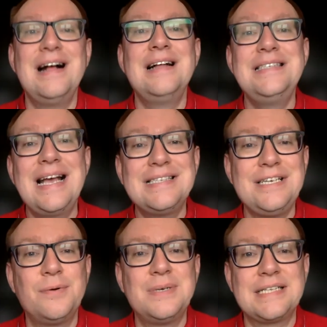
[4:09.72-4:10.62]
Net
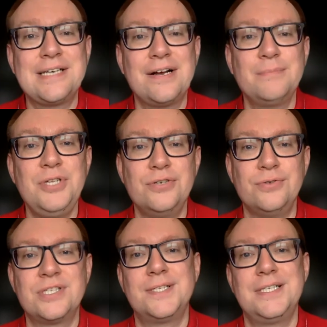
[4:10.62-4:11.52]
zero is a term
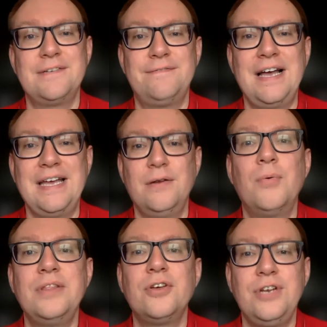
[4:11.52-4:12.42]
used to define
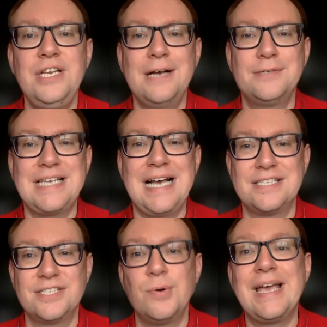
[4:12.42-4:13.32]
when the greenhouse
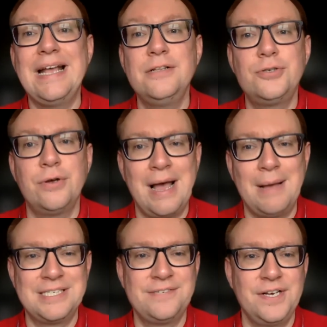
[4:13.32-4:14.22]
gases going into an
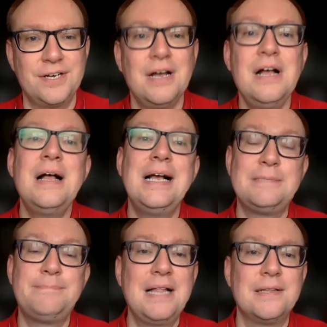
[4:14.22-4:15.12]
atmosphere is
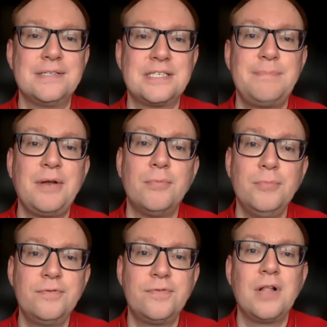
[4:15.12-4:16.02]
balanced by
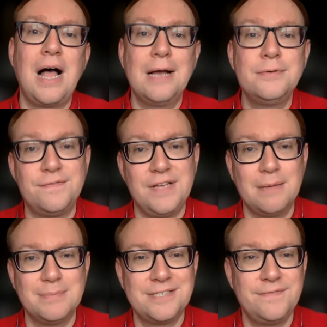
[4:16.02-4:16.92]
removal out of the
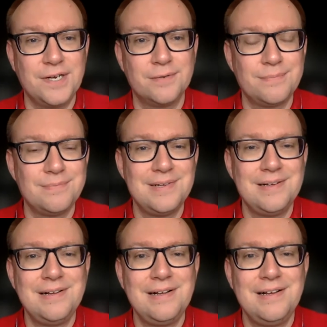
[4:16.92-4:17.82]
atmosphere.
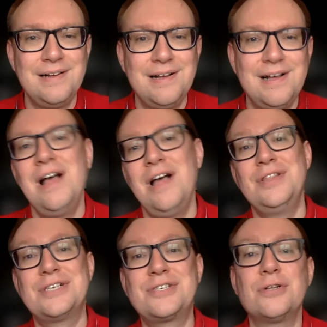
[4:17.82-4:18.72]
The
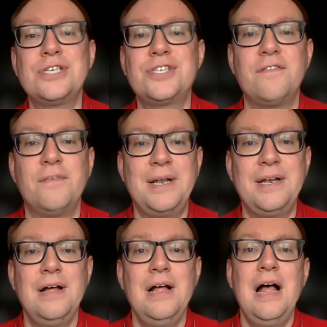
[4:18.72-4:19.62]
Scottish Government
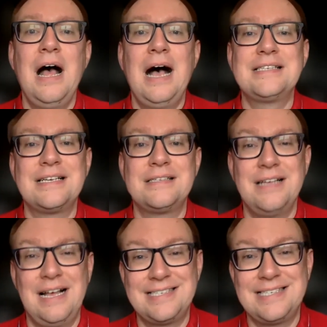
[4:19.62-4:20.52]
has
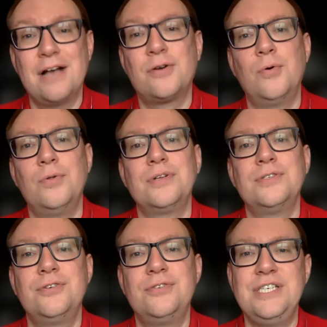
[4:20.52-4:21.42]
set a goal
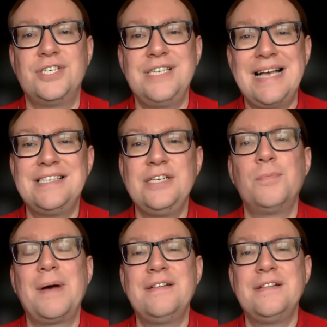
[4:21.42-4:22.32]
to reach net zero
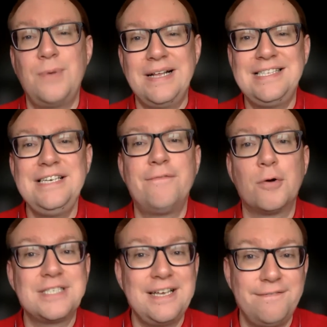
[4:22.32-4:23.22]
by
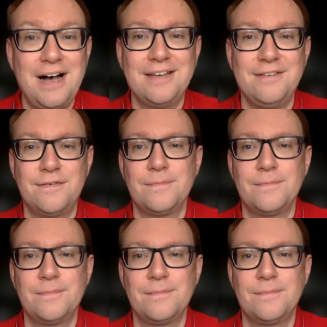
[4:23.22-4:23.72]
2045.